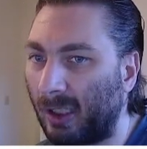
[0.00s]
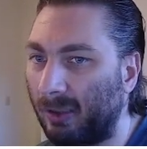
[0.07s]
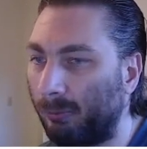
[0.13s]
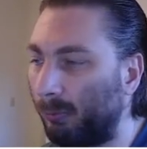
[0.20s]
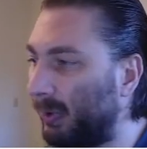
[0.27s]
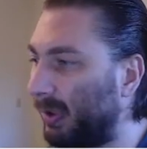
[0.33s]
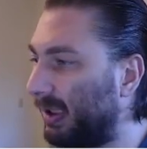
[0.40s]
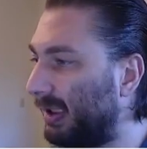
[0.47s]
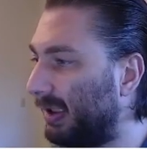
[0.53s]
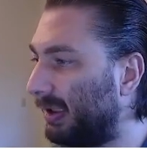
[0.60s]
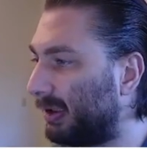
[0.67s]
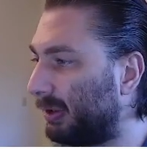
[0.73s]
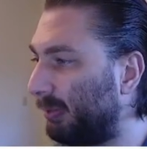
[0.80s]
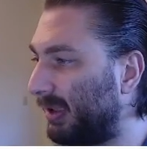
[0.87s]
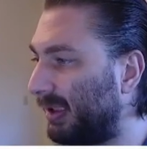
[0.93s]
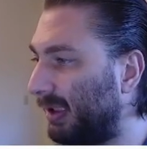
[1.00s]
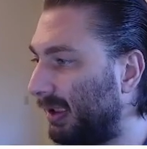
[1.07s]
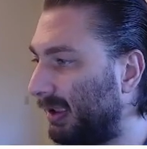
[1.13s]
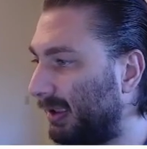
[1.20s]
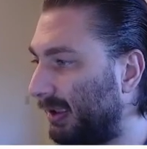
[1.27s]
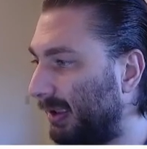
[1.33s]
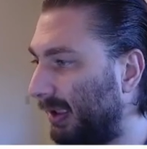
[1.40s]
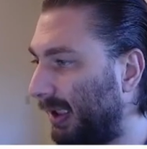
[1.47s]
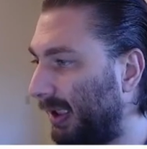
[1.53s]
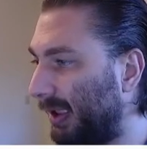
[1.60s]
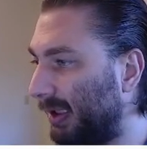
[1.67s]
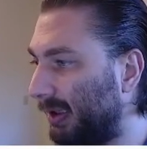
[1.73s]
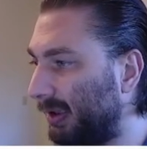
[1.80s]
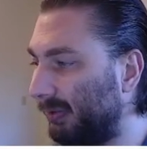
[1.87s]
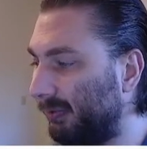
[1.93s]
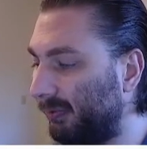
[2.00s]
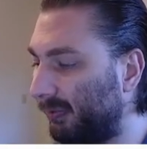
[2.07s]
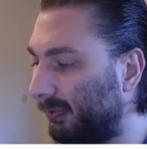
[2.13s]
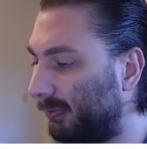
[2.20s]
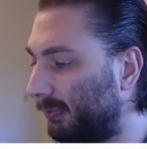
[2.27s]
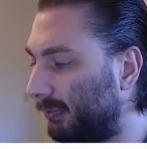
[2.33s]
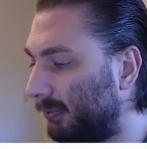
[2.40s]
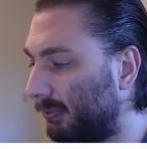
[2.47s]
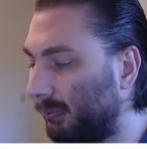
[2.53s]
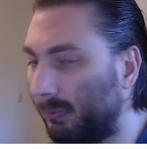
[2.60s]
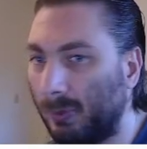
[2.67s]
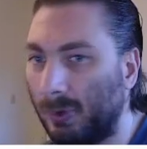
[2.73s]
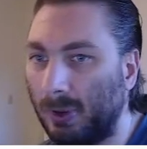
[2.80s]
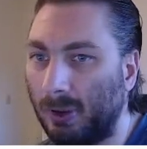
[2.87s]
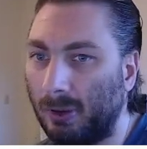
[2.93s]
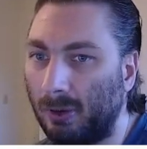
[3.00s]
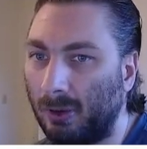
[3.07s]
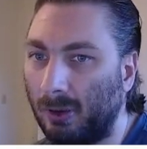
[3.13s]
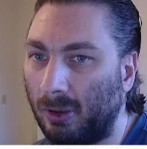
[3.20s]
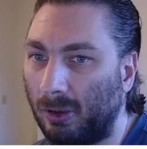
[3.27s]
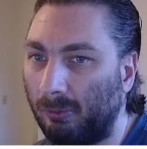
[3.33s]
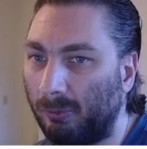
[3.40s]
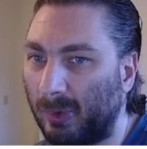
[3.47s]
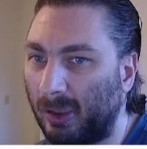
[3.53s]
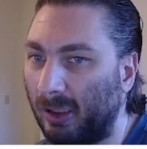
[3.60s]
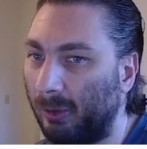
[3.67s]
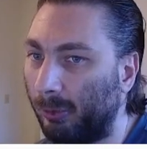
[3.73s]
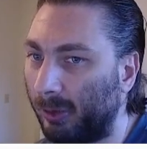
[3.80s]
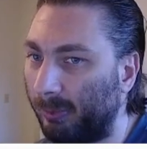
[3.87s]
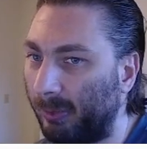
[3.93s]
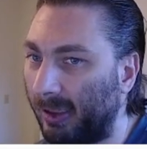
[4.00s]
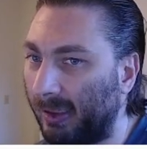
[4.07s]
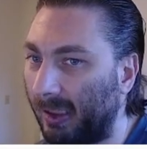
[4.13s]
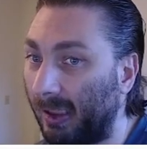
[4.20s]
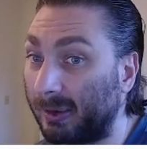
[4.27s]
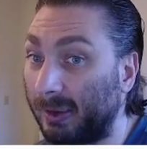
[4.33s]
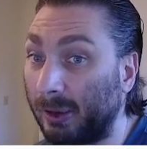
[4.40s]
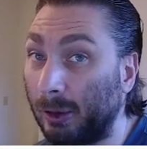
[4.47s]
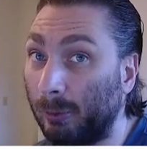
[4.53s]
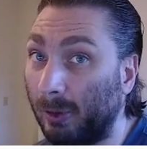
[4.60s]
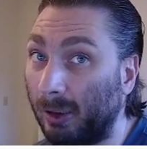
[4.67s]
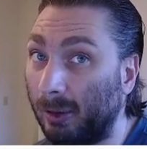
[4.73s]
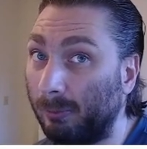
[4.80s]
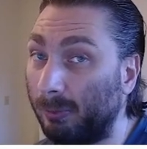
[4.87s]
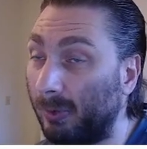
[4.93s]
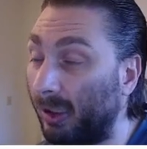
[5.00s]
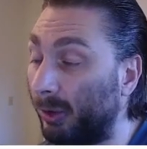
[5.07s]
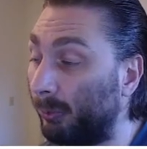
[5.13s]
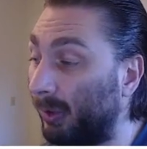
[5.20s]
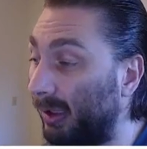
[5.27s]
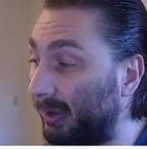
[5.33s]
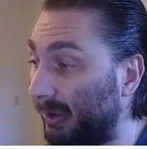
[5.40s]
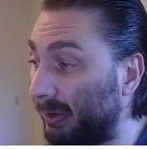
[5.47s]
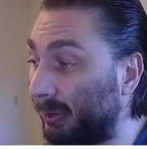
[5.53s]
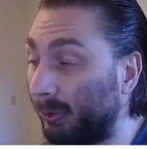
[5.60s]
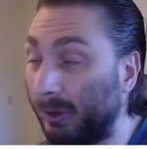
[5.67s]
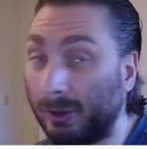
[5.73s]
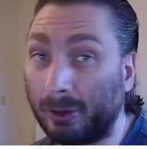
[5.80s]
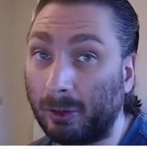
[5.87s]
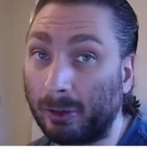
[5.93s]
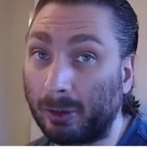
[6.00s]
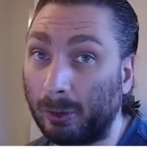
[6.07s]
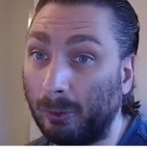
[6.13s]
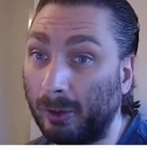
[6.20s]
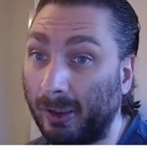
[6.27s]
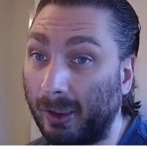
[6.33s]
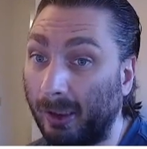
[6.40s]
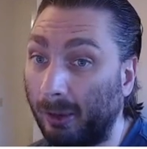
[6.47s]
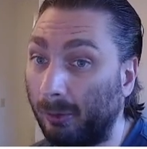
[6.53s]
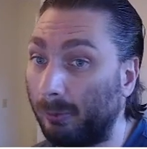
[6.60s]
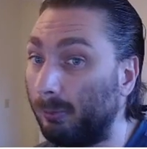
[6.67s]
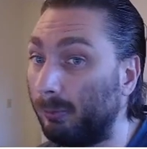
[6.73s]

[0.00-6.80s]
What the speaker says: we need it to be negative in order to make it actually go up. Otherwise, it's going to start going down.